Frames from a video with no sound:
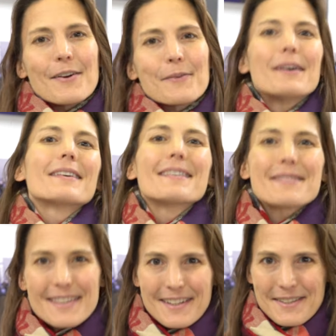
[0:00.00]
Welcome
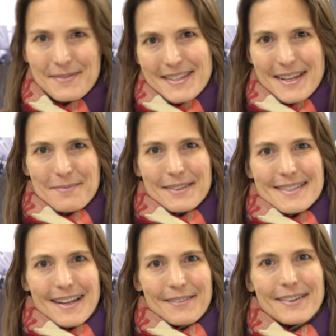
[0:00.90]
to the Cosmic Shambles
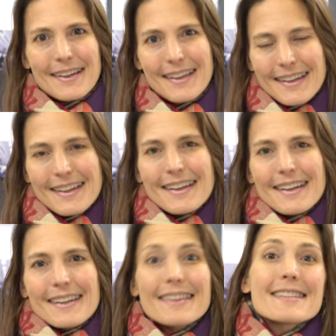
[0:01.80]
Network.
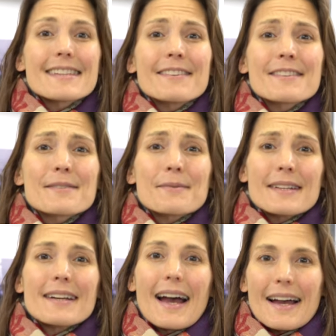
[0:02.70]
In this series,
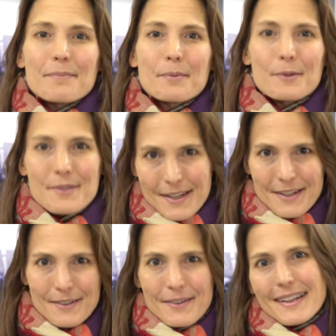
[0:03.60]
we're at
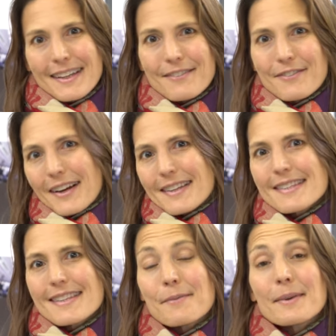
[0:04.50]
Bordeaux in
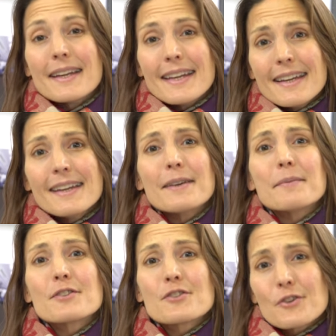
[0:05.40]
France, and we're here
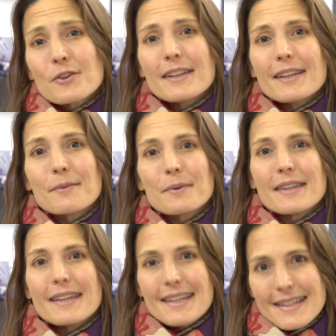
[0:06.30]
to join in with
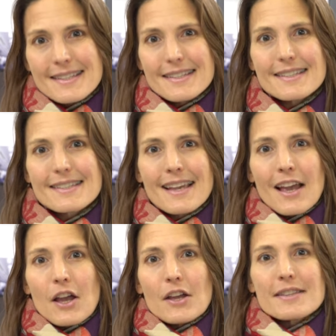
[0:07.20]
the ESA's
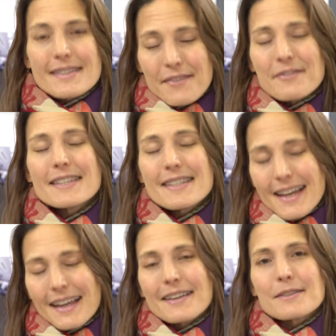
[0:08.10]

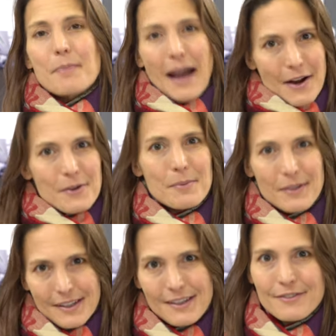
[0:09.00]
72nd
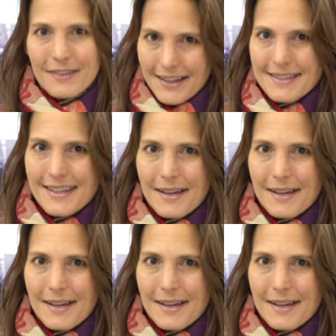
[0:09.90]
parabolic flight